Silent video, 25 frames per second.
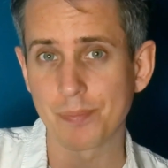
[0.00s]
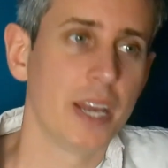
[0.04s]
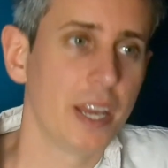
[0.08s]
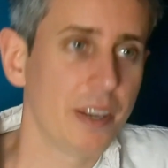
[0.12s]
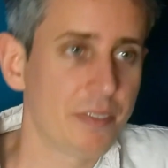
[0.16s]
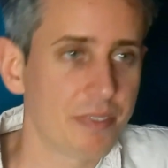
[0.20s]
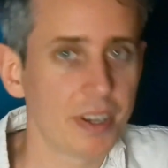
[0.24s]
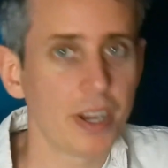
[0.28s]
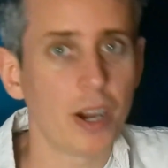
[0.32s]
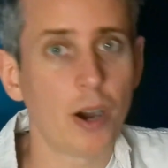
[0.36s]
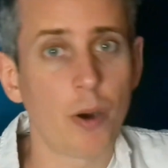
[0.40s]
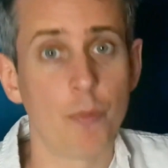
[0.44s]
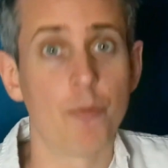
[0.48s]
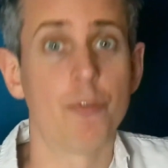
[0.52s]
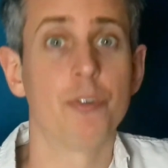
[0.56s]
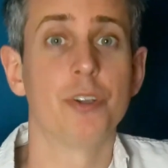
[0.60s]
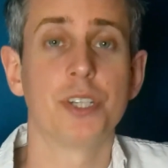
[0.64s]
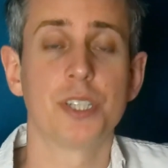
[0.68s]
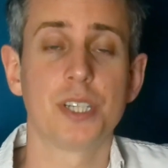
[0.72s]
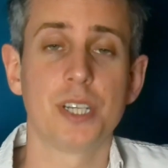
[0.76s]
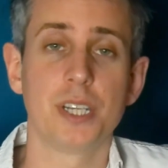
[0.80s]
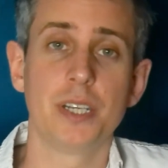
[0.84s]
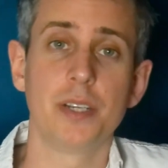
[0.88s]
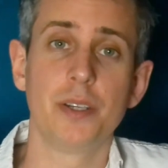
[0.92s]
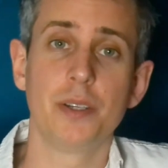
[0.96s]
If it
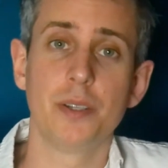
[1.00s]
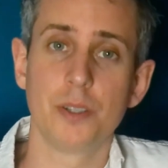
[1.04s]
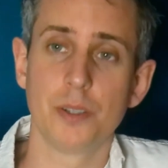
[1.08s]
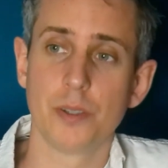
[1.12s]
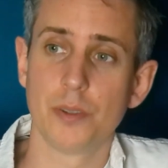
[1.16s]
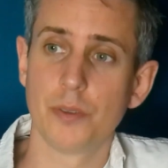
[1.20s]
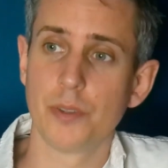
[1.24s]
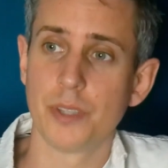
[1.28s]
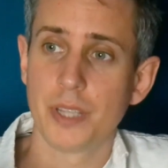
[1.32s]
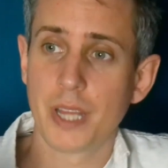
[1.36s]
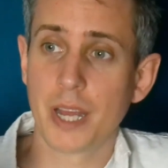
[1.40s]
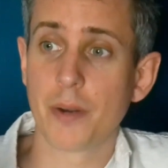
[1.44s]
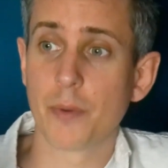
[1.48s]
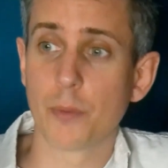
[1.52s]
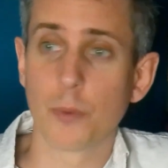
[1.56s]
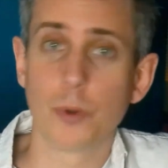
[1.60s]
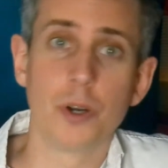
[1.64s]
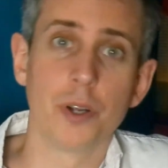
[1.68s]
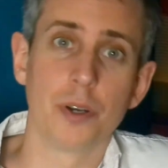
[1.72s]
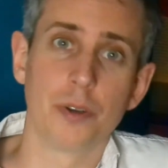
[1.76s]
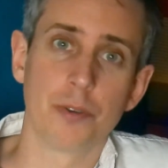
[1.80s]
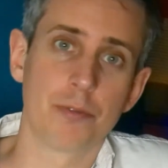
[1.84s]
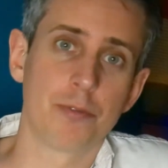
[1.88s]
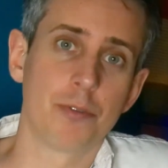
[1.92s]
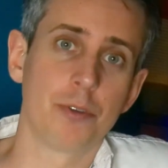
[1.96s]
obviously then
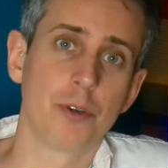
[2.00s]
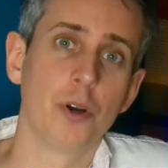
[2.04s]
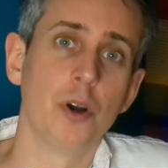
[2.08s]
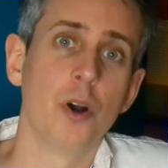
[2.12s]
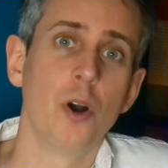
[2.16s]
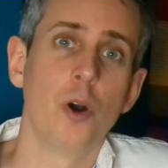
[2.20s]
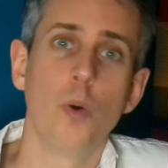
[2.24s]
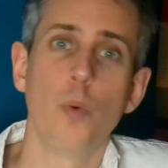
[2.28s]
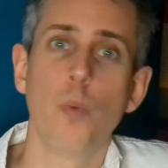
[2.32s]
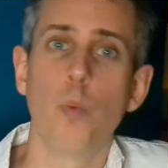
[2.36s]
weren't for